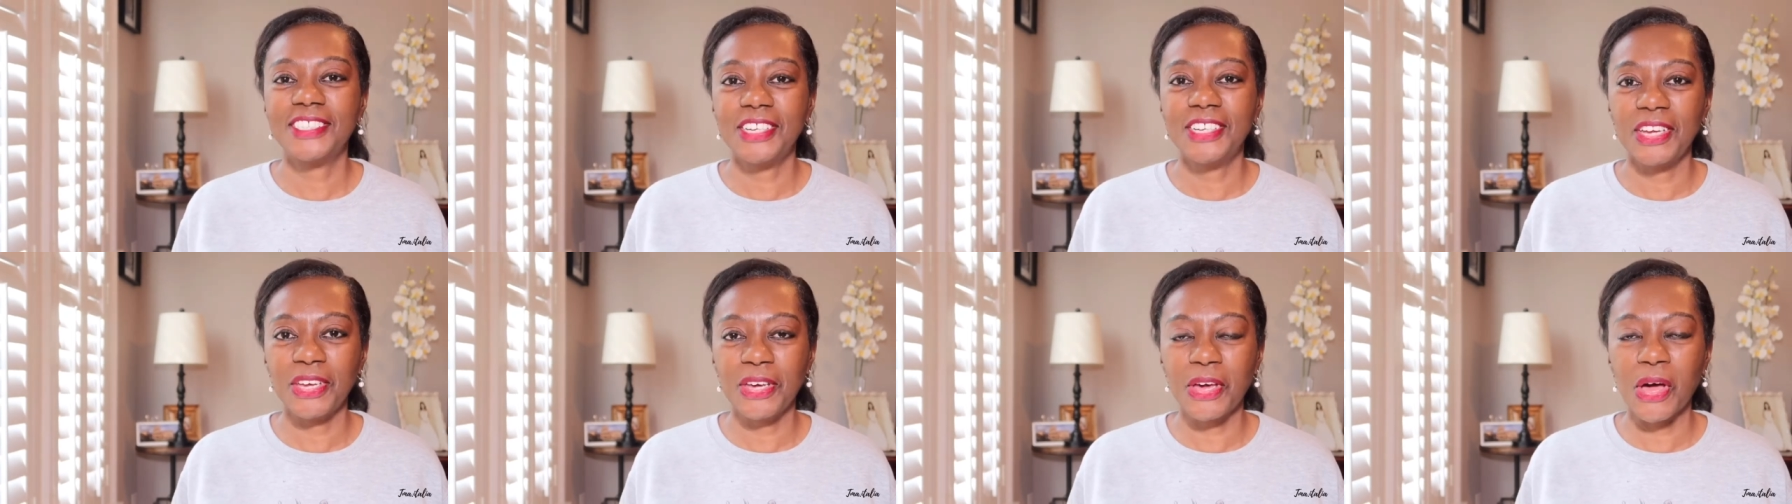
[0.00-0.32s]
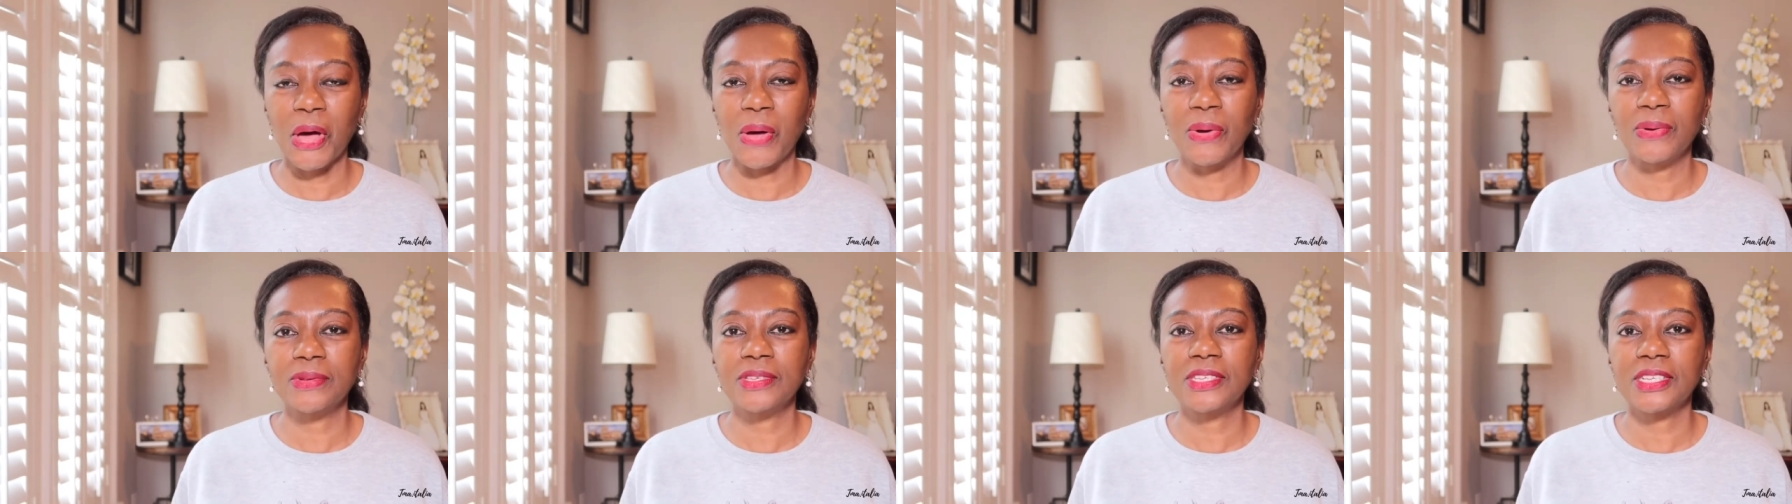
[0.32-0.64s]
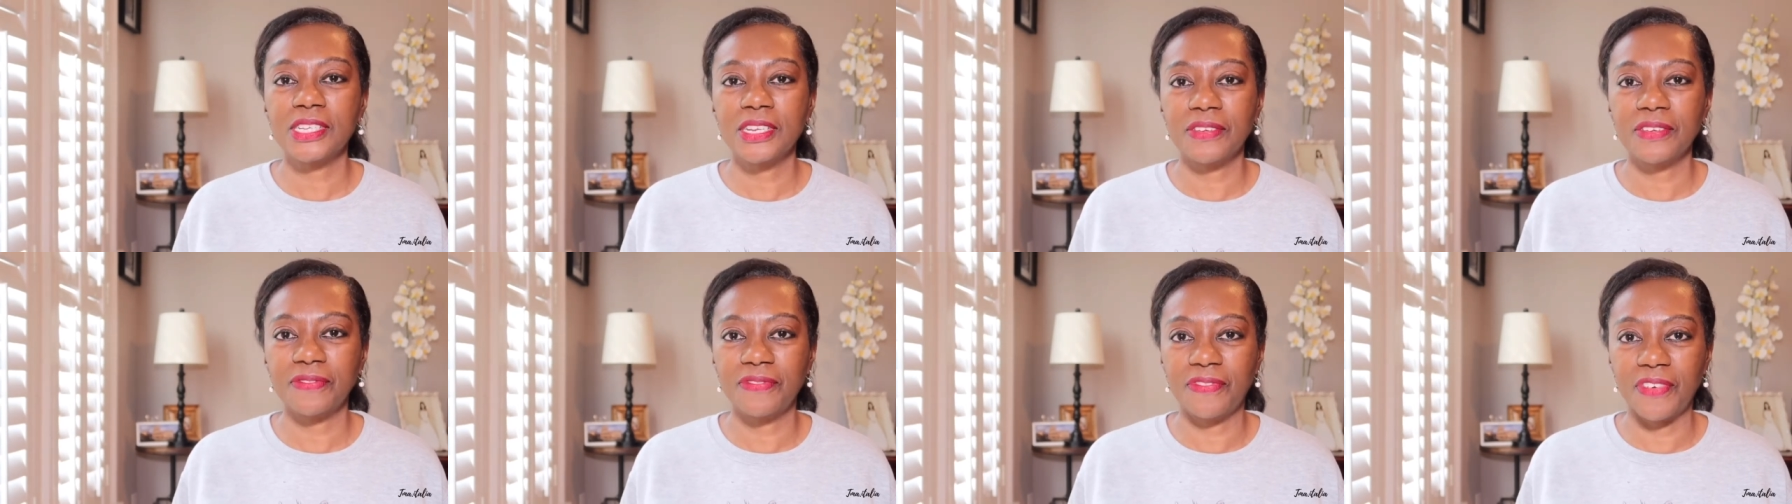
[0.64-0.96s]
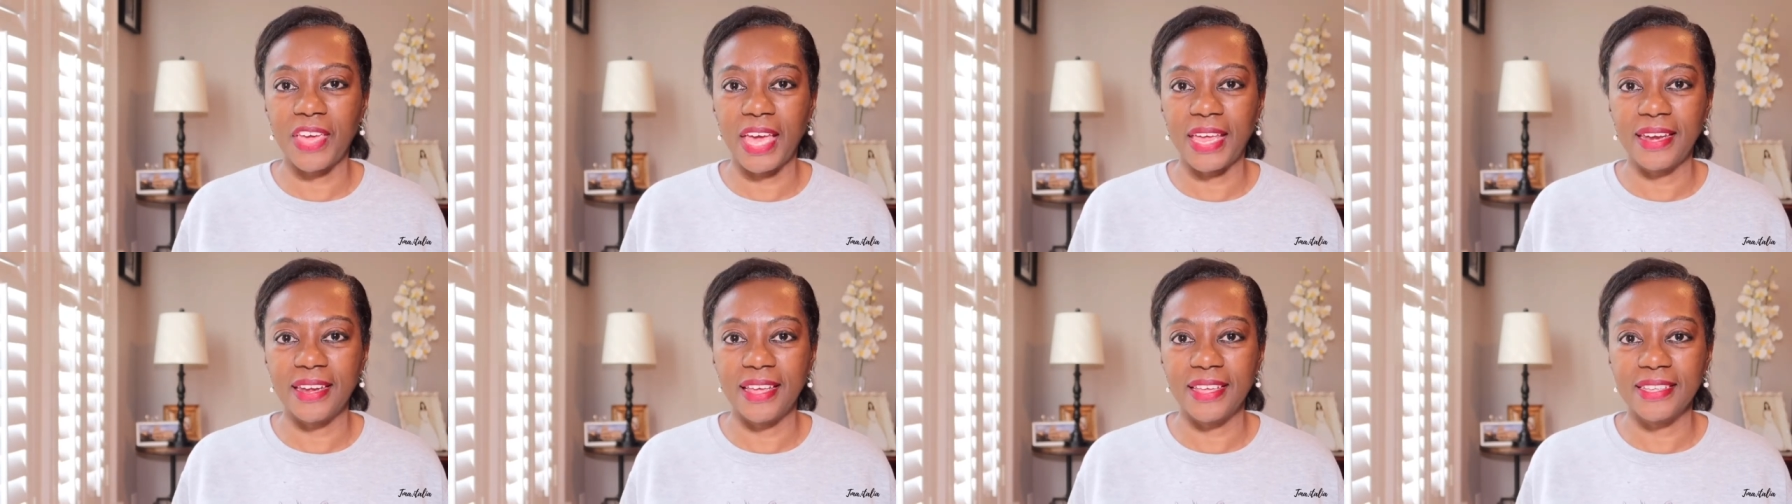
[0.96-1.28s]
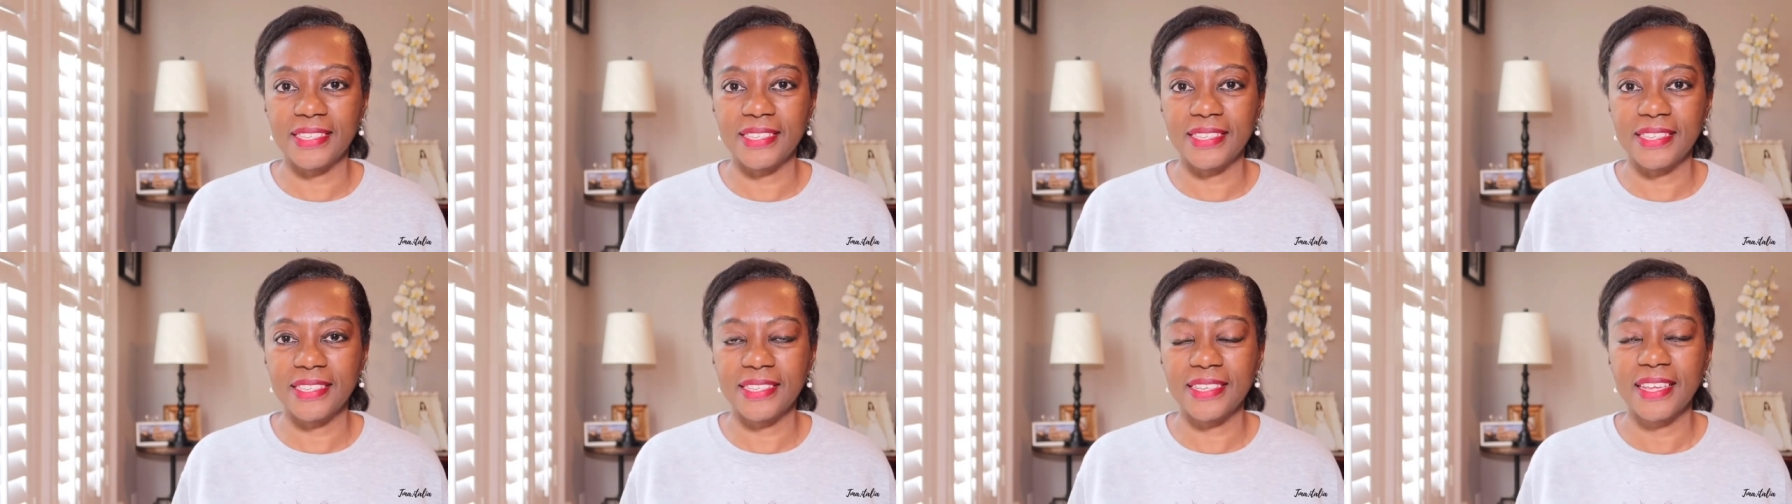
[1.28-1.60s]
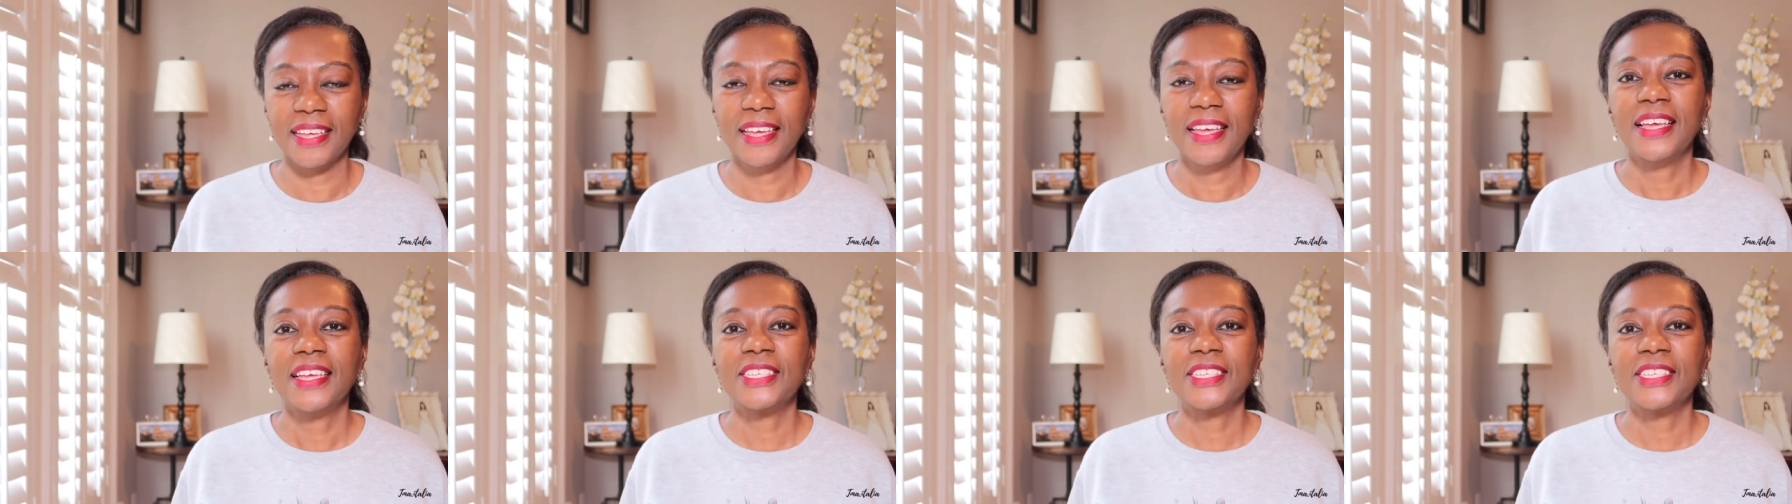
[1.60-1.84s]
she goes to Venice.